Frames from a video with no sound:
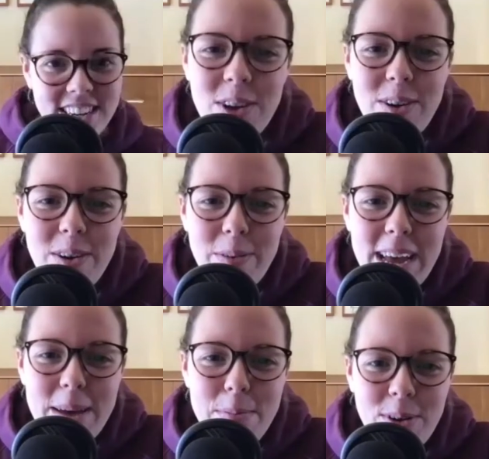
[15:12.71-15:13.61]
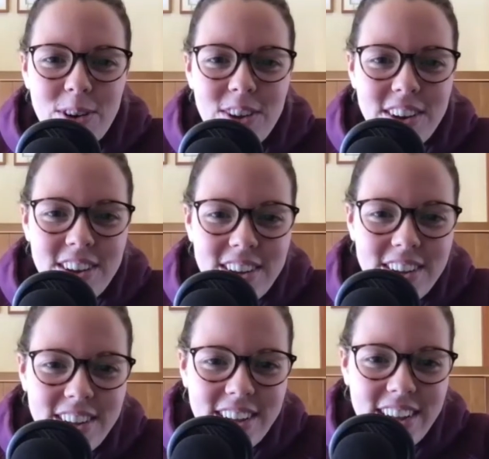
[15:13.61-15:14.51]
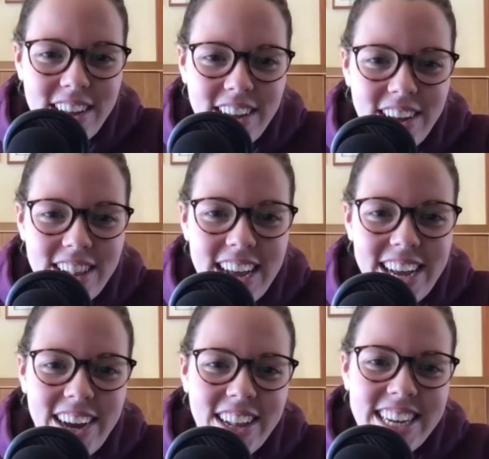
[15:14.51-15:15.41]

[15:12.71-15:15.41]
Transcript: you were away abroad. Like a holiday.